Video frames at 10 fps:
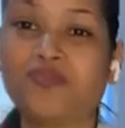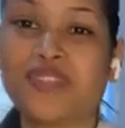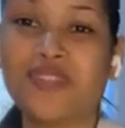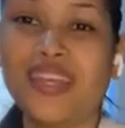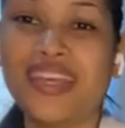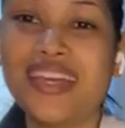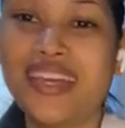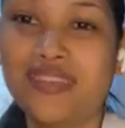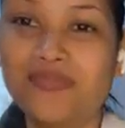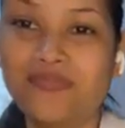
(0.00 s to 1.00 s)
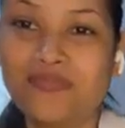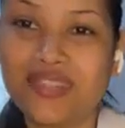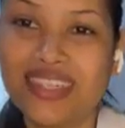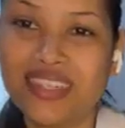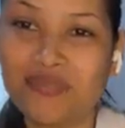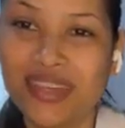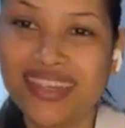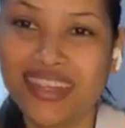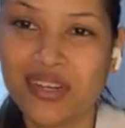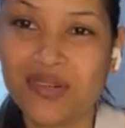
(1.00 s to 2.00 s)
so here again is my
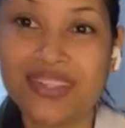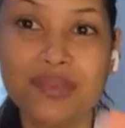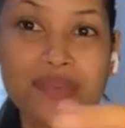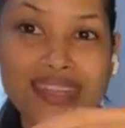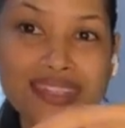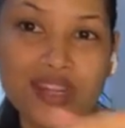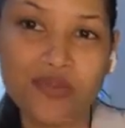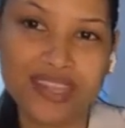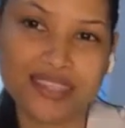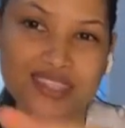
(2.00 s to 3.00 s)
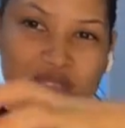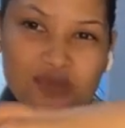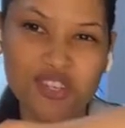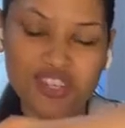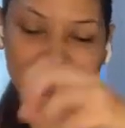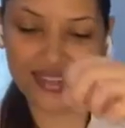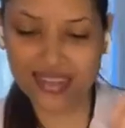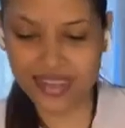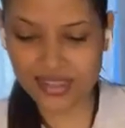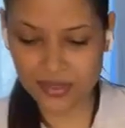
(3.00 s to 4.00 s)
taco. It's a mess now because it's smushed together,
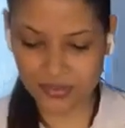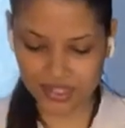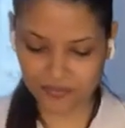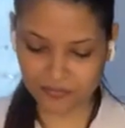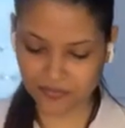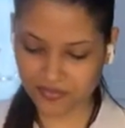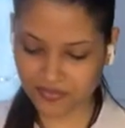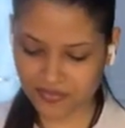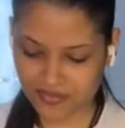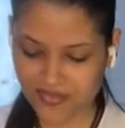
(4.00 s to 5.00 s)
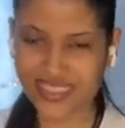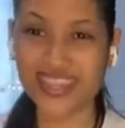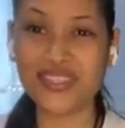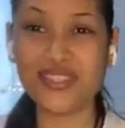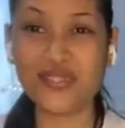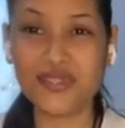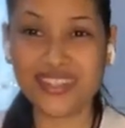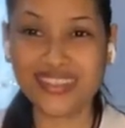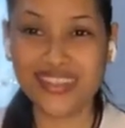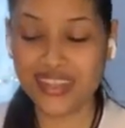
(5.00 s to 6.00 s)
guys, but it's so
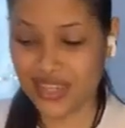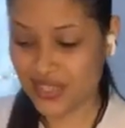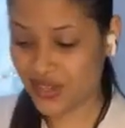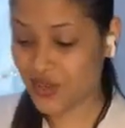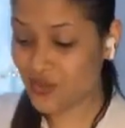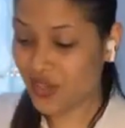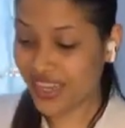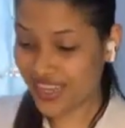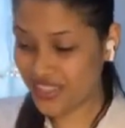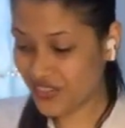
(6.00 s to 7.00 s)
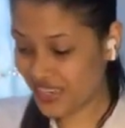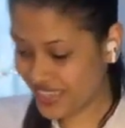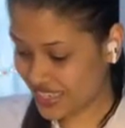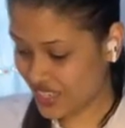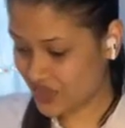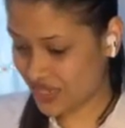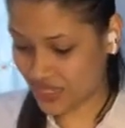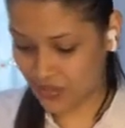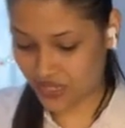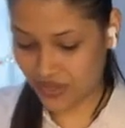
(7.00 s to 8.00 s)
good. So I hope you guys try today's
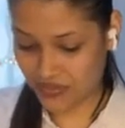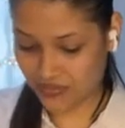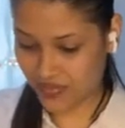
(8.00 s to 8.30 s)
recipe.